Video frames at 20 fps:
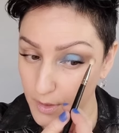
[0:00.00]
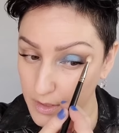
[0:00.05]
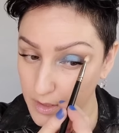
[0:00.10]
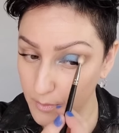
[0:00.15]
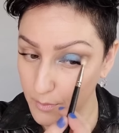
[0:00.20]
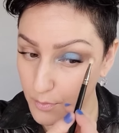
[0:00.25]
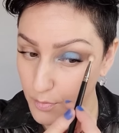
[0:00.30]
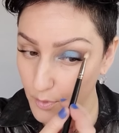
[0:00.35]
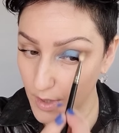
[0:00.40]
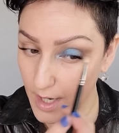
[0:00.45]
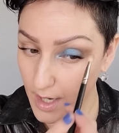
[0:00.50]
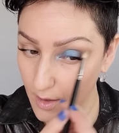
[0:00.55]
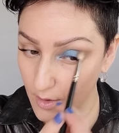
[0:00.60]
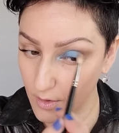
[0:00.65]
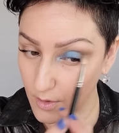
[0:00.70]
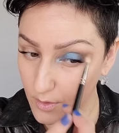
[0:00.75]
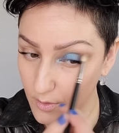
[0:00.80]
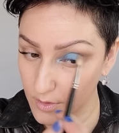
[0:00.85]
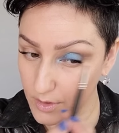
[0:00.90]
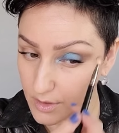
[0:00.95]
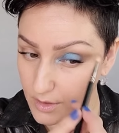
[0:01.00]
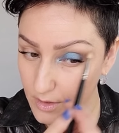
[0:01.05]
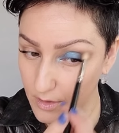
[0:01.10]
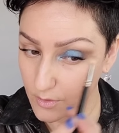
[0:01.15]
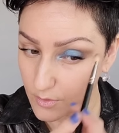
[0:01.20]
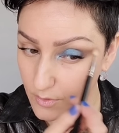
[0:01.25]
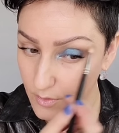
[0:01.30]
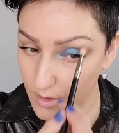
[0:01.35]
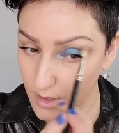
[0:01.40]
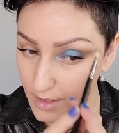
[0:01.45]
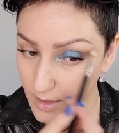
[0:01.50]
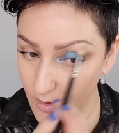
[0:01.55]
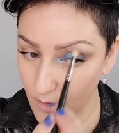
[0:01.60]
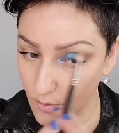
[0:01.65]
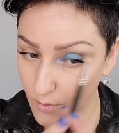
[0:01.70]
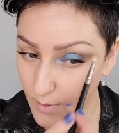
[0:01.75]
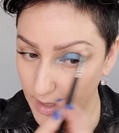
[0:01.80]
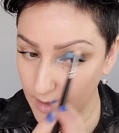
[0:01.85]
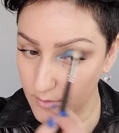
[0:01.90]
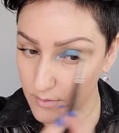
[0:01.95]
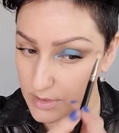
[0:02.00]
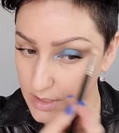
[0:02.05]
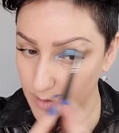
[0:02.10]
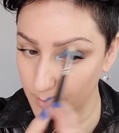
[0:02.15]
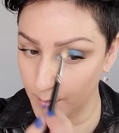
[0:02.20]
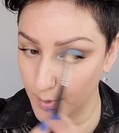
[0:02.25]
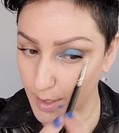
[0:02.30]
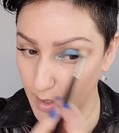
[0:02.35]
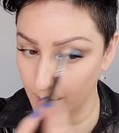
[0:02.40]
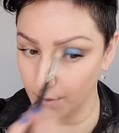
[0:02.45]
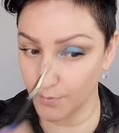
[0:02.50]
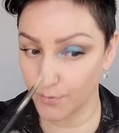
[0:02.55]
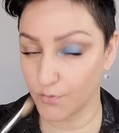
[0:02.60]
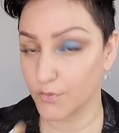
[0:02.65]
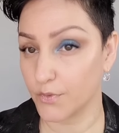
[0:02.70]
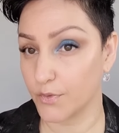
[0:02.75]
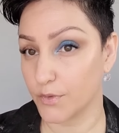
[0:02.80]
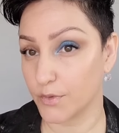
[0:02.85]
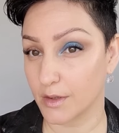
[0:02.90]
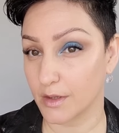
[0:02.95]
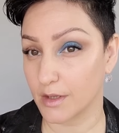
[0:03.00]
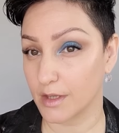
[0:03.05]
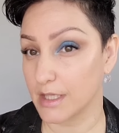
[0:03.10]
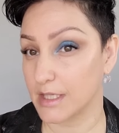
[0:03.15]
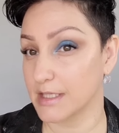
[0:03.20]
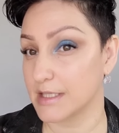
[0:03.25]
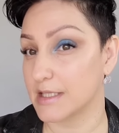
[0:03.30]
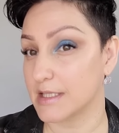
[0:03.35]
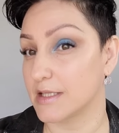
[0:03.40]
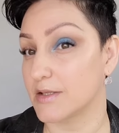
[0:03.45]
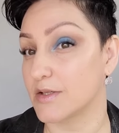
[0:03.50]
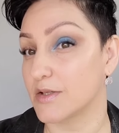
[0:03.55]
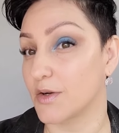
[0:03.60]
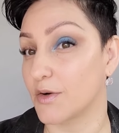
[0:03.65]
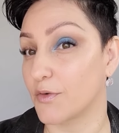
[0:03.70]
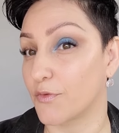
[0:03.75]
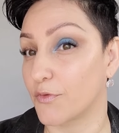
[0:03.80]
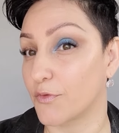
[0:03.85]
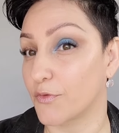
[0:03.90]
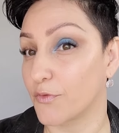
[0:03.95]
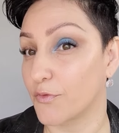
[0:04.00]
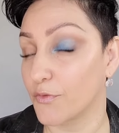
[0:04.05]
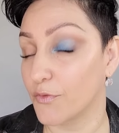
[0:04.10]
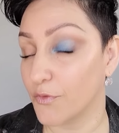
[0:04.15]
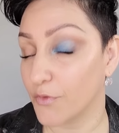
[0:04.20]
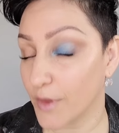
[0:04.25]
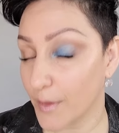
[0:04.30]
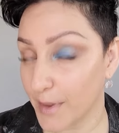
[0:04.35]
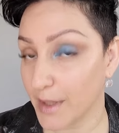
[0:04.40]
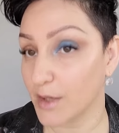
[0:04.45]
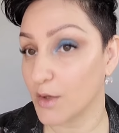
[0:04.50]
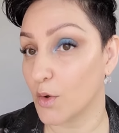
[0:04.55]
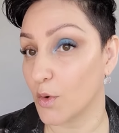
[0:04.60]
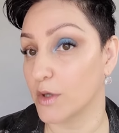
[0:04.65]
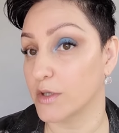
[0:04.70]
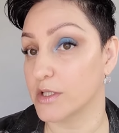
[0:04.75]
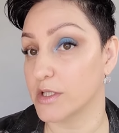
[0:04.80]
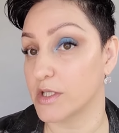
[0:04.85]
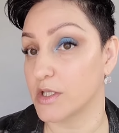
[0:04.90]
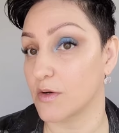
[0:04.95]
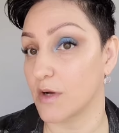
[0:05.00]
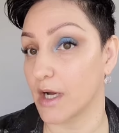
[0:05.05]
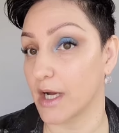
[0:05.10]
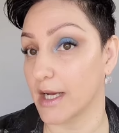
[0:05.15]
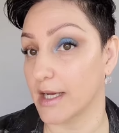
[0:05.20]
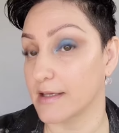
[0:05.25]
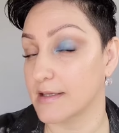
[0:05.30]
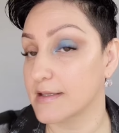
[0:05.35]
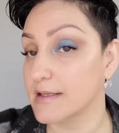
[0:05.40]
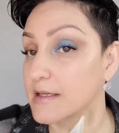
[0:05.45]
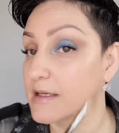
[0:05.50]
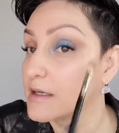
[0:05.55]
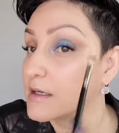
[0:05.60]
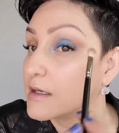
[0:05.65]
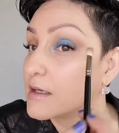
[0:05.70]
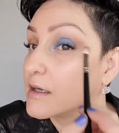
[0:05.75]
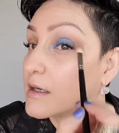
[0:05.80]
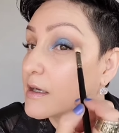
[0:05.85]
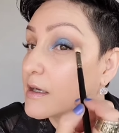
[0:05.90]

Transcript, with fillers: but the brown kind of grounded a bit. This is so flippin' gorgeous, you guys.